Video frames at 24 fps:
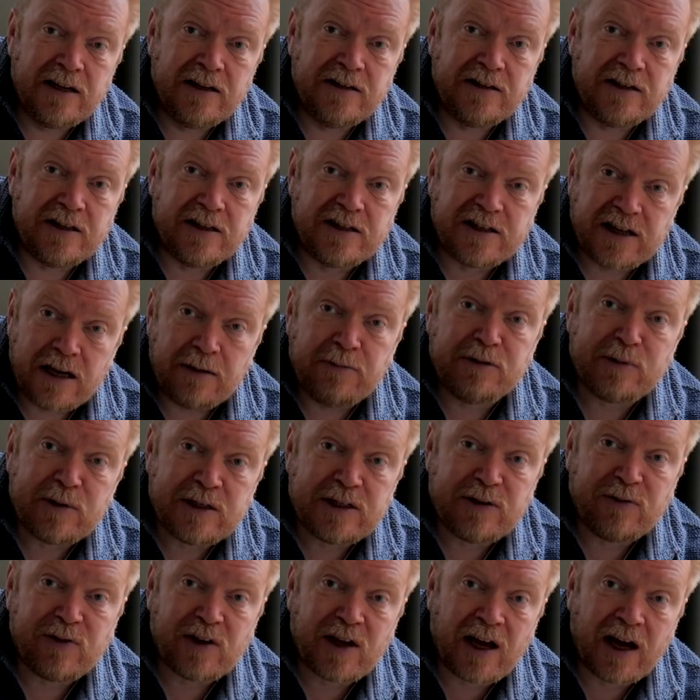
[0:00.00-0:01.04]
to the same
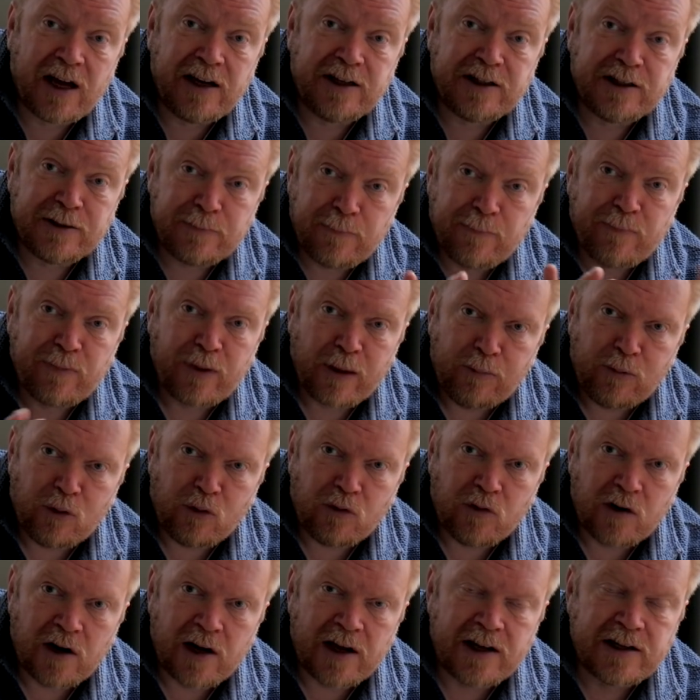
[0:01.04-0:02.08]
specification,
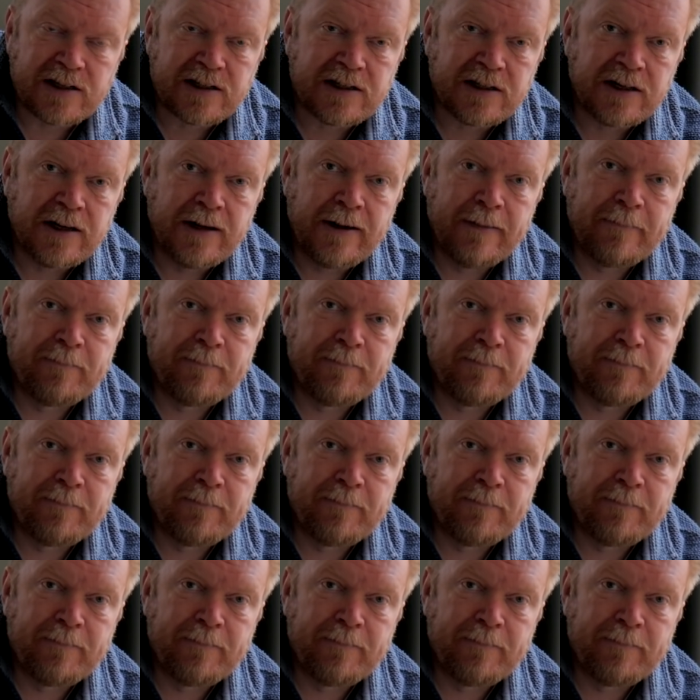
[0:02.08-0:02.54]
more or less,